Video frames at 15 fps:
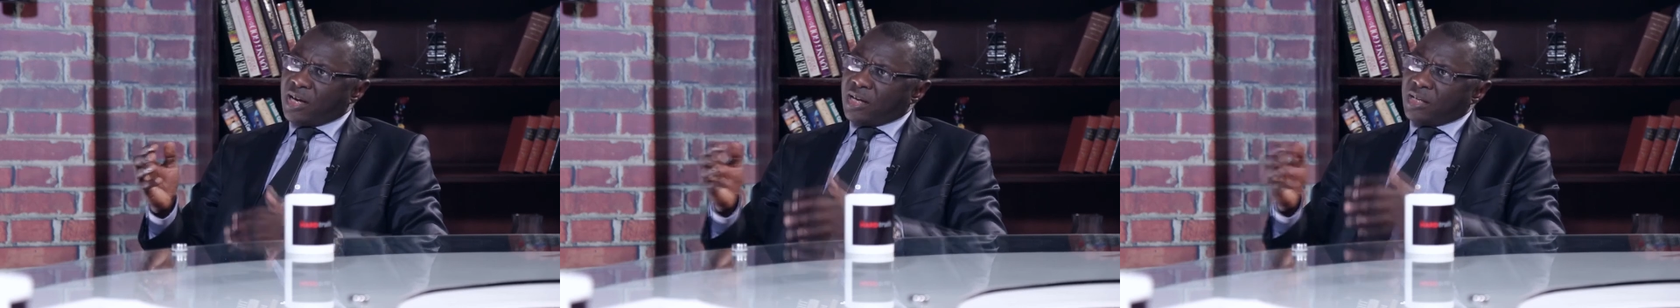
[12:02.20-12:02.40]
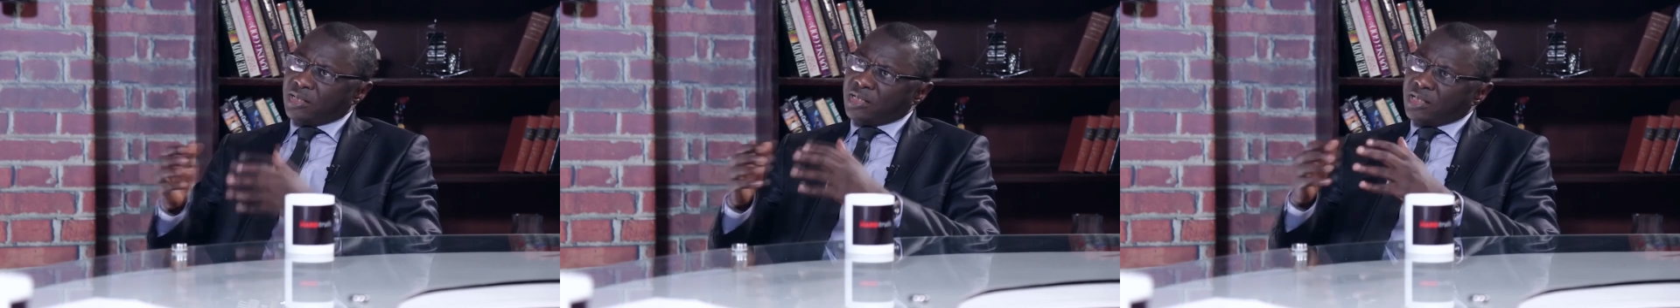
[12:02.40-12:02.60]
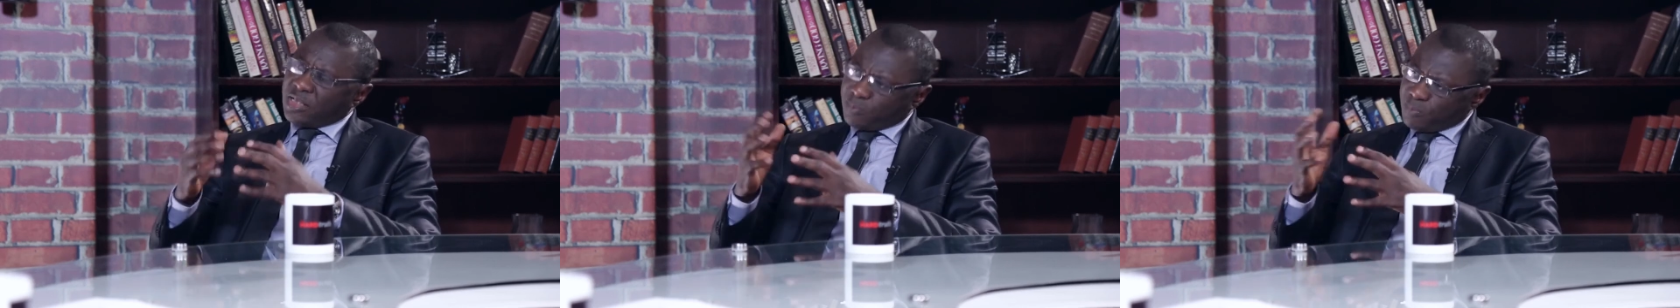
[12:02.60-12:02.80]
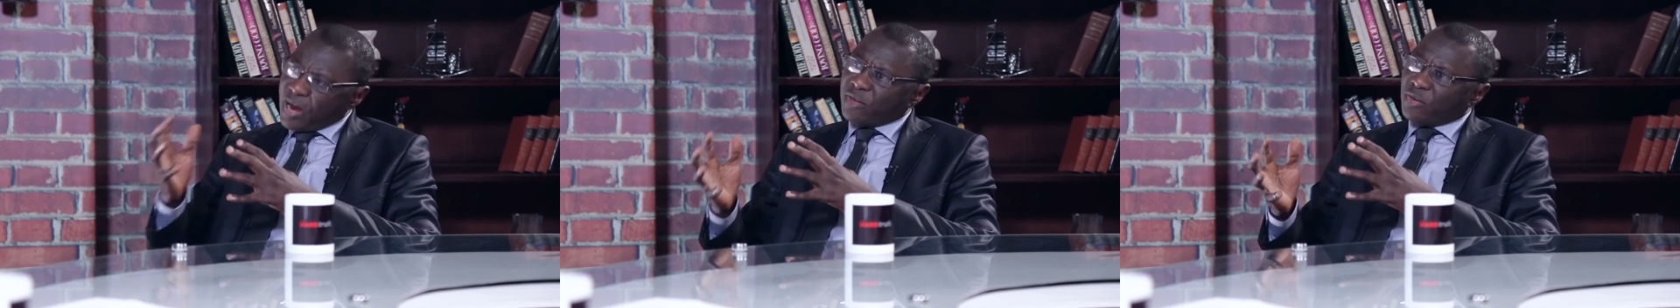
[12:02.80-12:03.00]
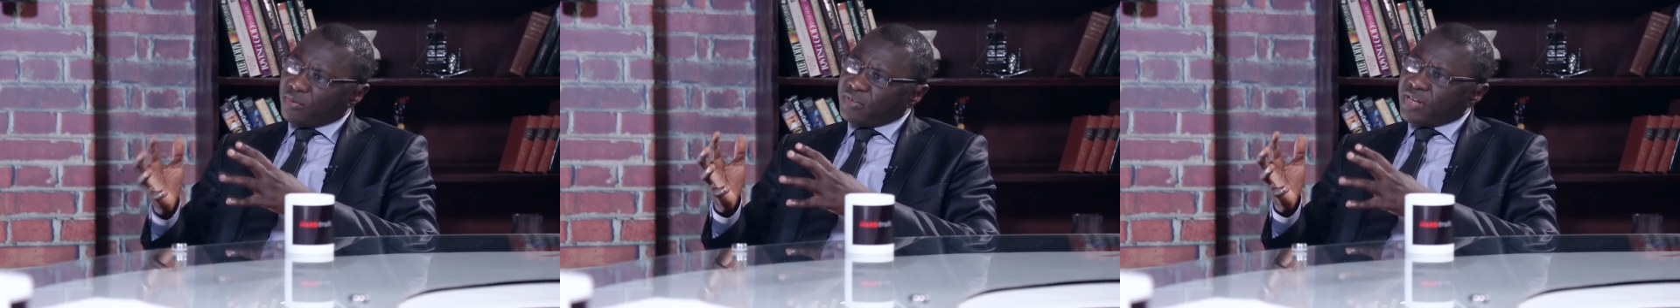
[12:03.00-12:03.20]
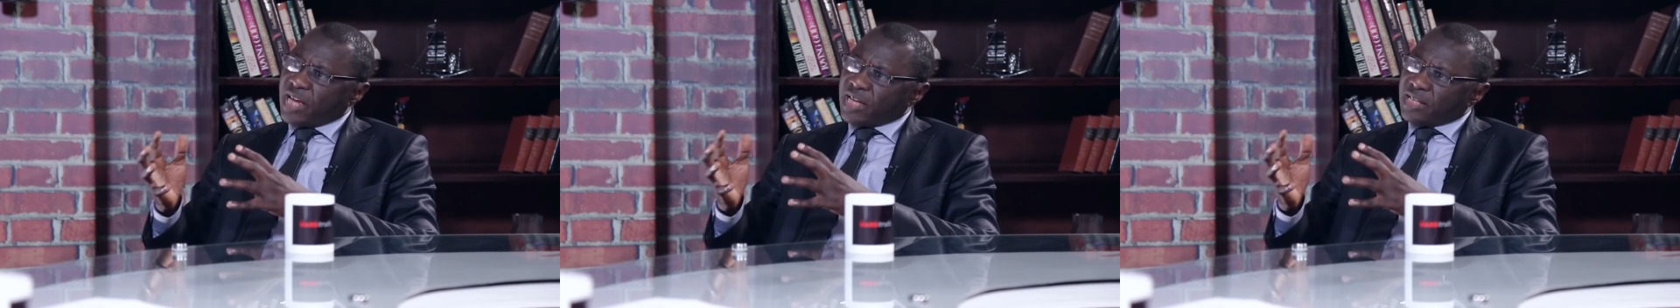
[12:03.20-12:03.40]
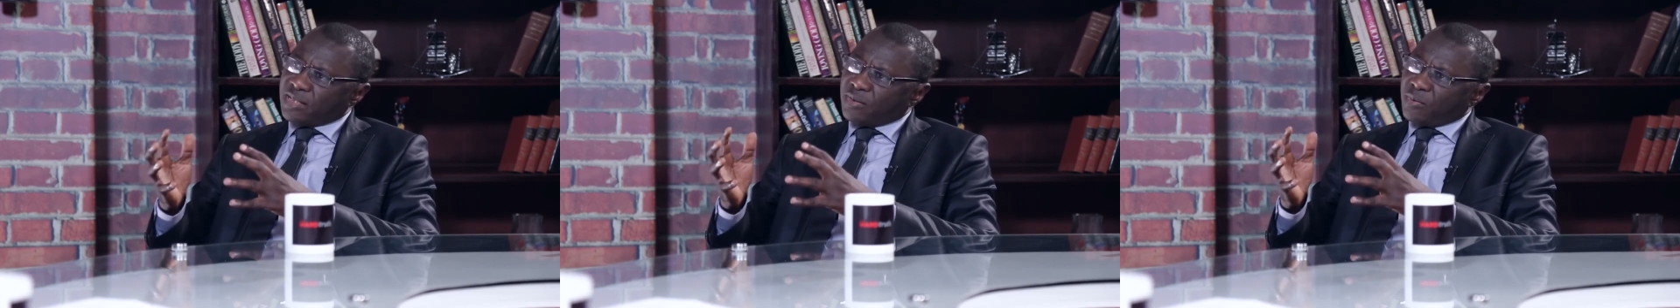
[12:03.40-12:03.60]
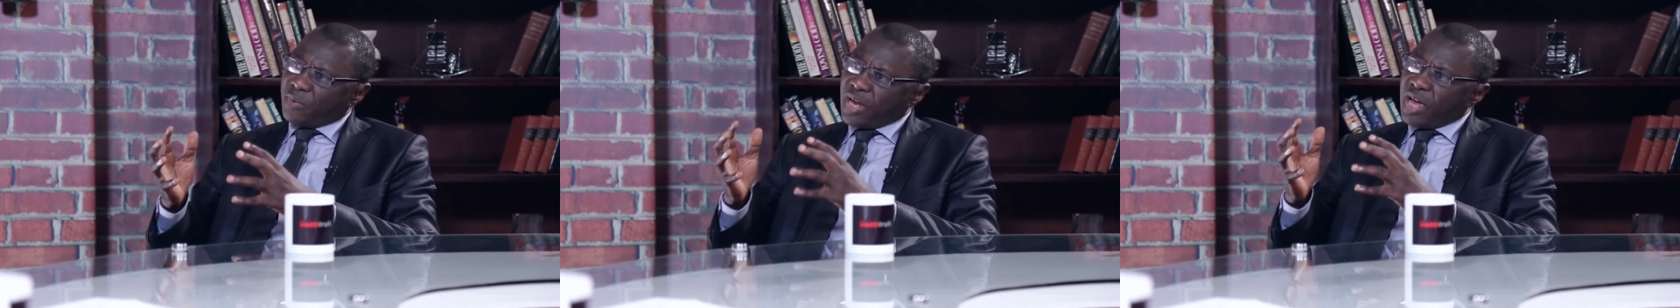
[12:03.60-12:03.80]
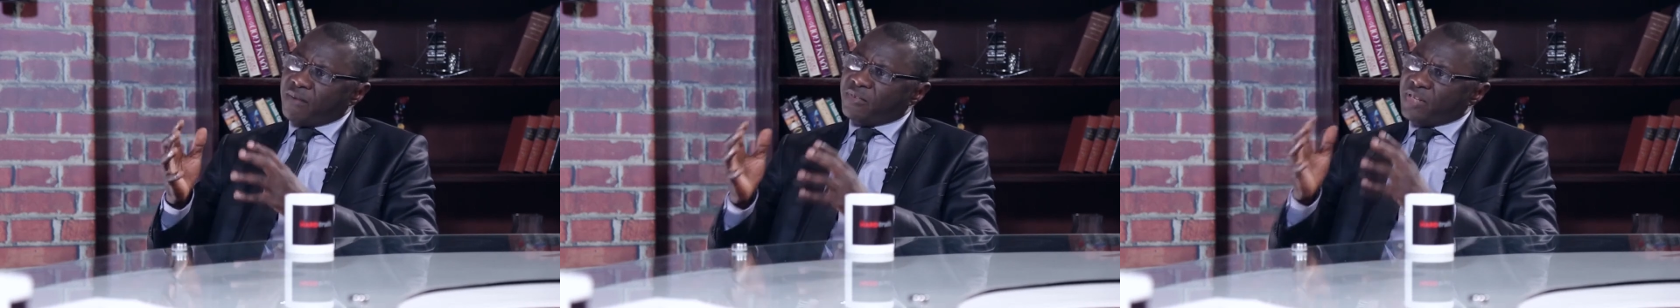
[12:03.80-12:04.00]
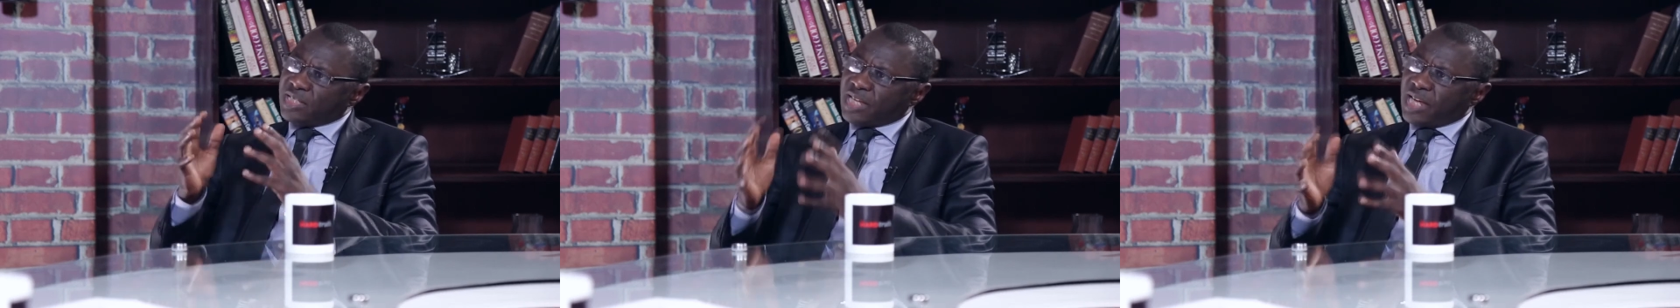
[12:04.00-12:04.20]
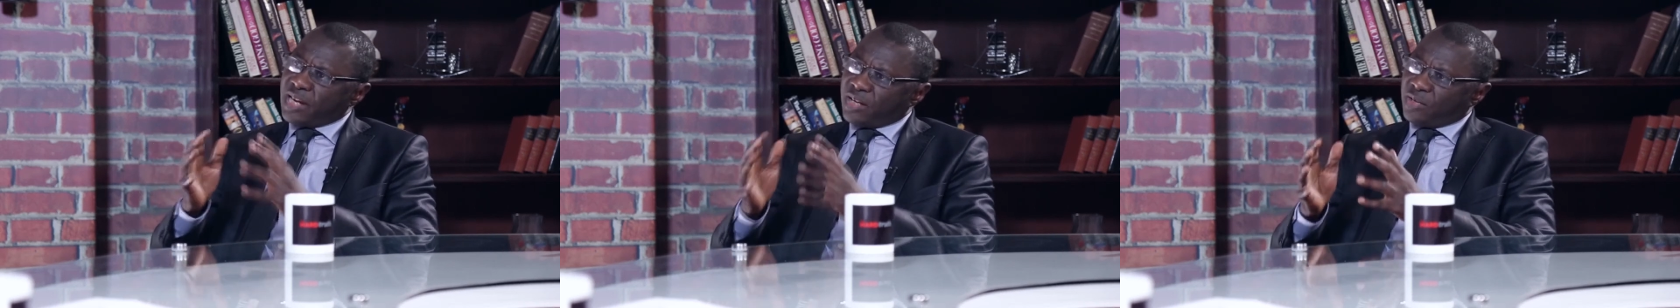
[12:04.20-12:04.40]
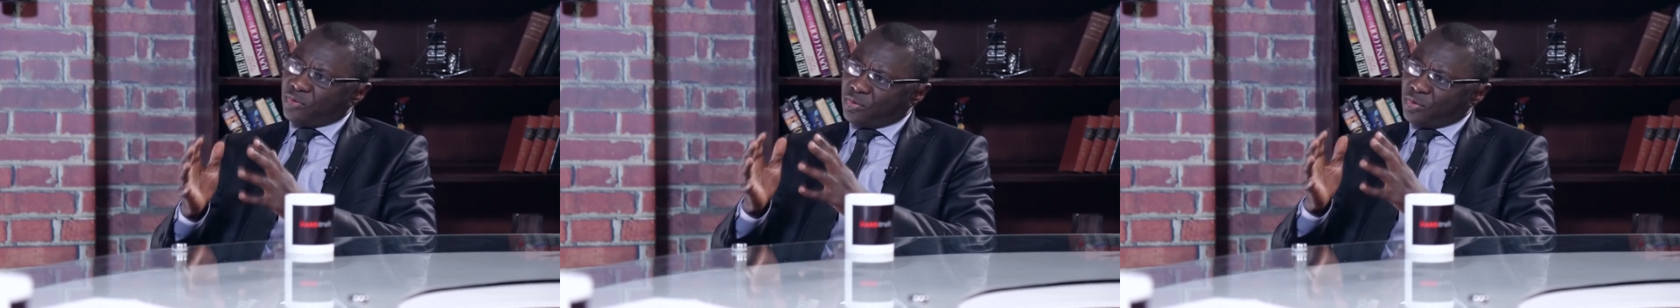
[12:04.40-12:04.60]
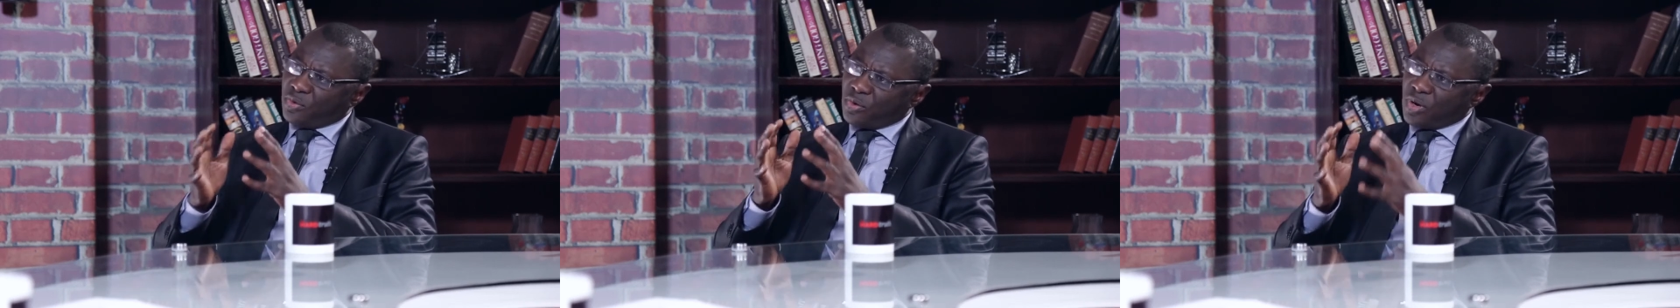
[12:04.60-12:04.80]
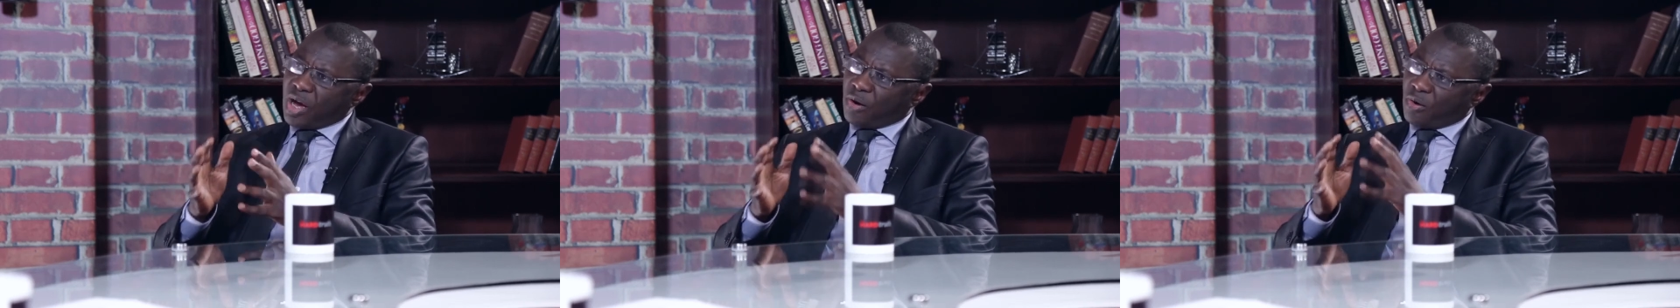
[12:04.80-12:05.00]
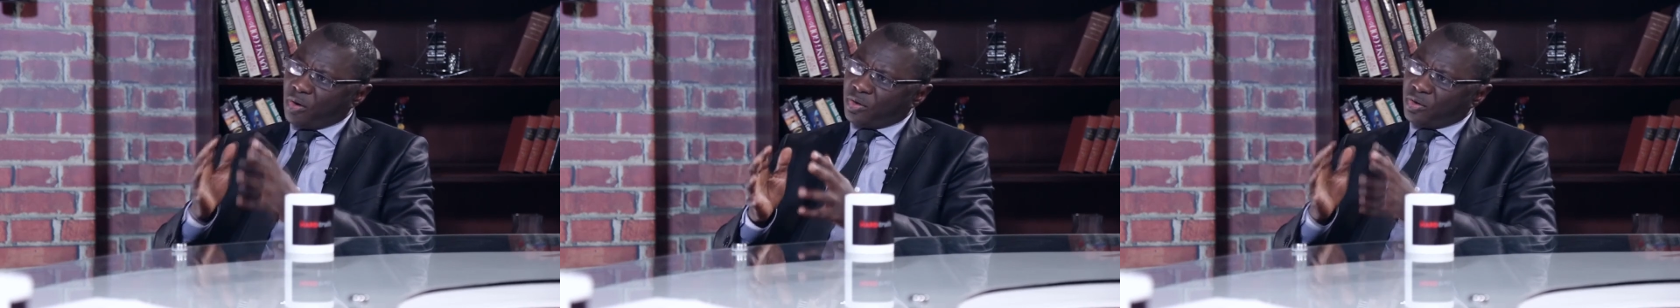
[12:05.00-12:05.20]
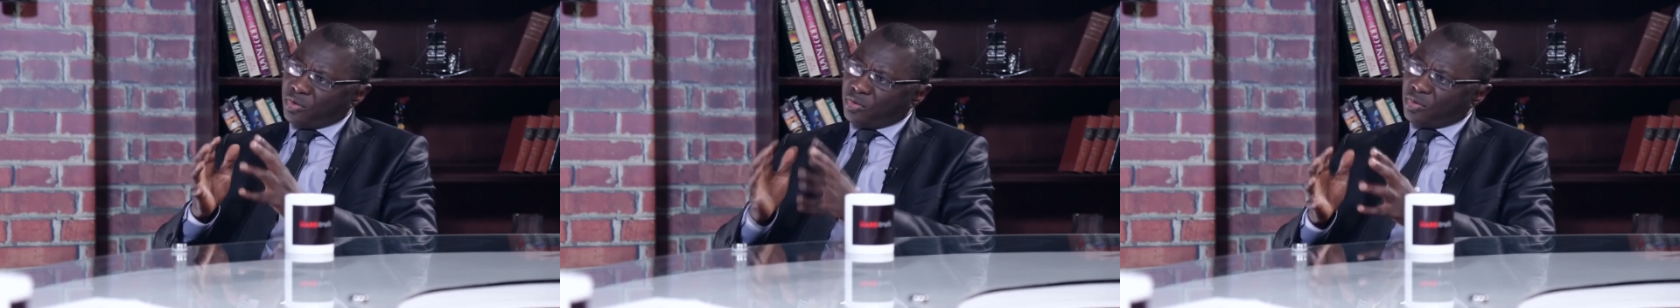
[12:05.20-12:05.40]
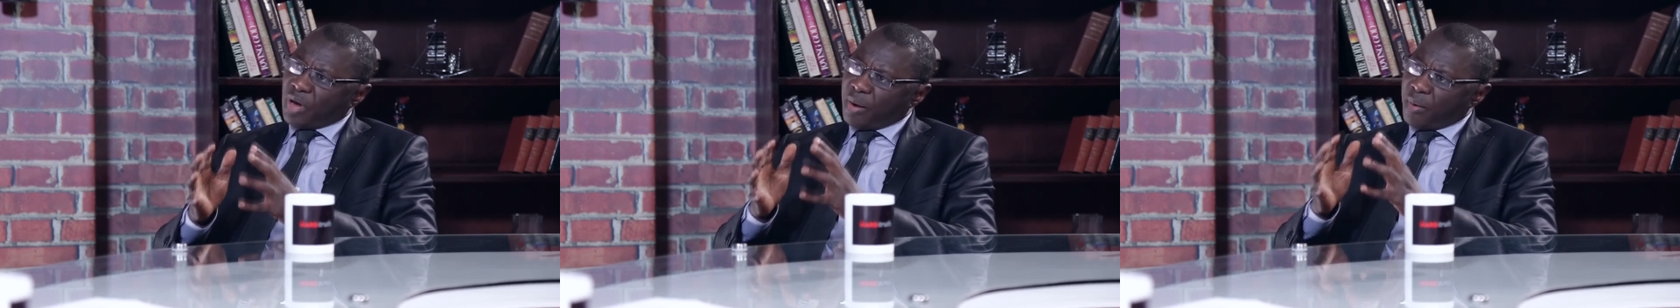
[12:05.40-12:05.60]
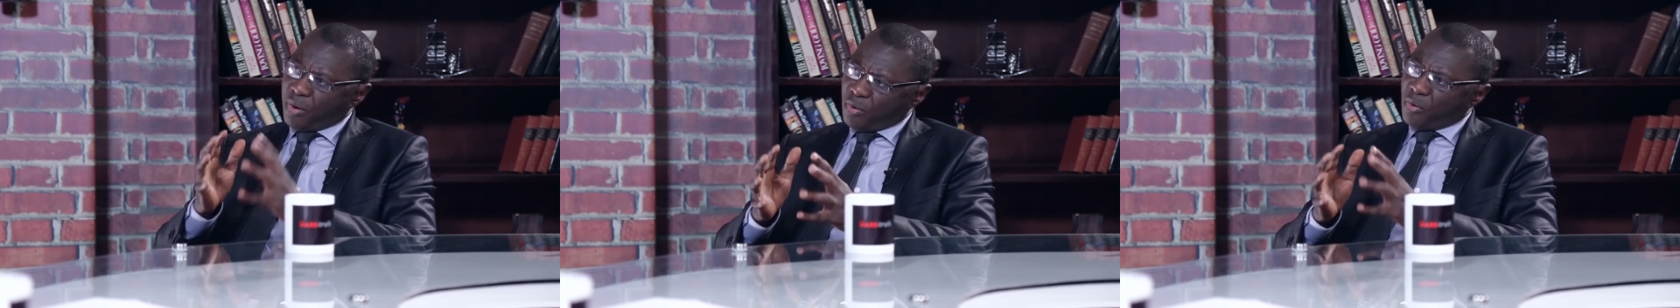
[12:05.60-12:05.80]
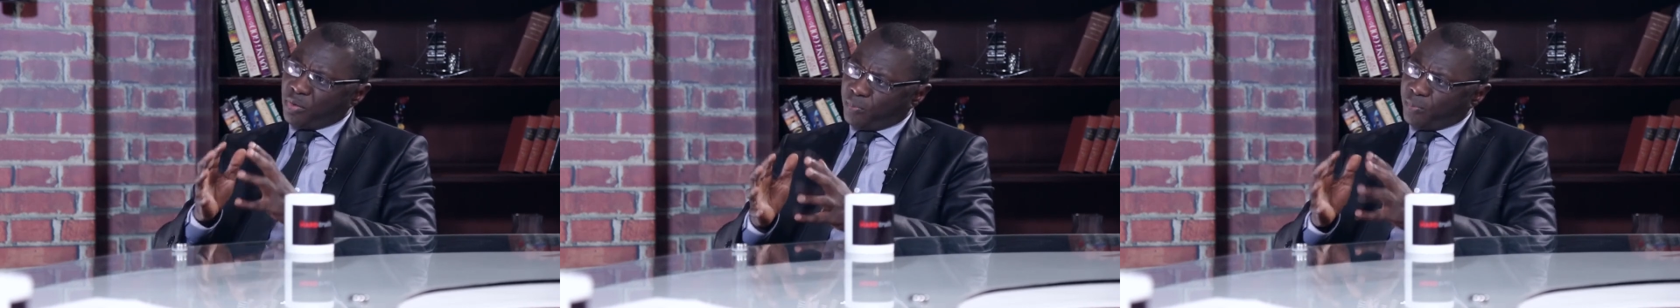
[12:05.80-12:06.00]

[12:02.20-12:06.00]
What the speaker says: in spite of that, we have decided to go according to our own